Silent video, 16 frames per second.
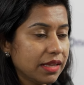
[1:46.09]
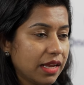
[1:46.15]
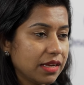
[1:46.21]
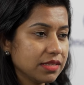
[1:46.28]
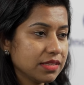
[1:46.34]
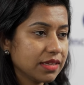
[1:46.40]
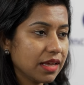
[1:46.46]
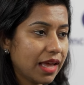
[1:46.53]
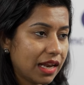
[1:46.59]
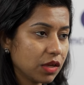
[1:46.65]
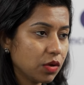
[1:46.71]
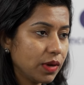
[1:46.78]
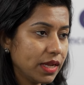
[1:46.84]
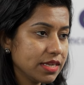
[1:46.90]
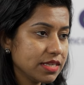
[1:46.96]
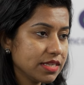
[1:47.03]
that is
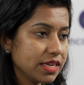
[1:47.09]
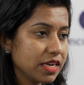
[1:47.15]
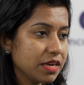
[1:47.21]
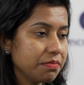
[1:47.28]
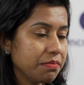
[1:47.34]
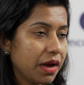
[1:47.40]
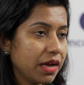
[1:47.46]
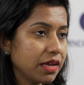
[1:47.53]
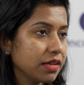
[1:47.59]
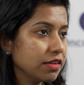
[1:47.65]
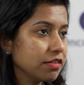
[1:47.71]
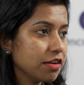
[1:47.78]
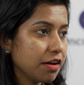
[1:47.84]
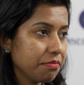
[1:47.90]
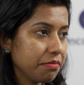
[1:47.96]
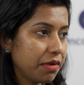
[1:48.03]
calculated by
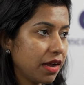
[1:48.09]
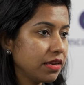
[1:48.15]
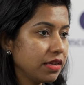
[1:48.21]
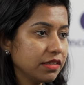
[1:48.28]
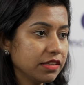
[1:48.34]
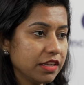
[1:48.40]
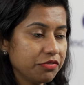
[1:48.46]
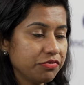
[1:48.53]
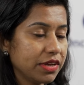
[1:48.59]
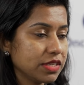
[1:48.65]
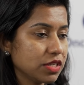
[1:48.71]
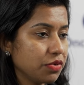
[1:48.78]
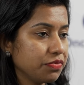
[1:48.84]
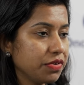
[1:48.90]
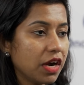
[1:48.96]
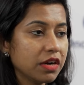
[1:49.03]
combining the
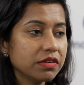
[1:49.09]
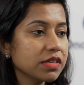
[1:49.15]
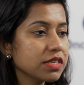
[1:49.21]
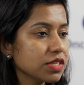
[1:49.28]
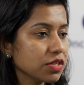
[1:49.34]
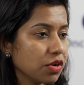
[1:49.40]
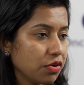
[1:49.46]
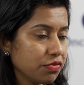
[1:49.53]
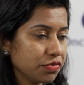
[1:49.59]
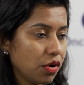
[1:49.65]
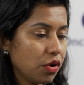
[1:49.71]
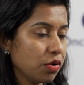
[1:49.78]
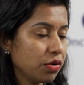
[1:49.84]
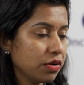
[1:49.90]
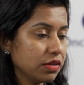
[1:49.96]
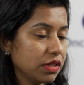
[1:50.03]
effects of hundreds of
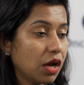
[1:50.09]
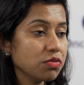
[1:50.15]
or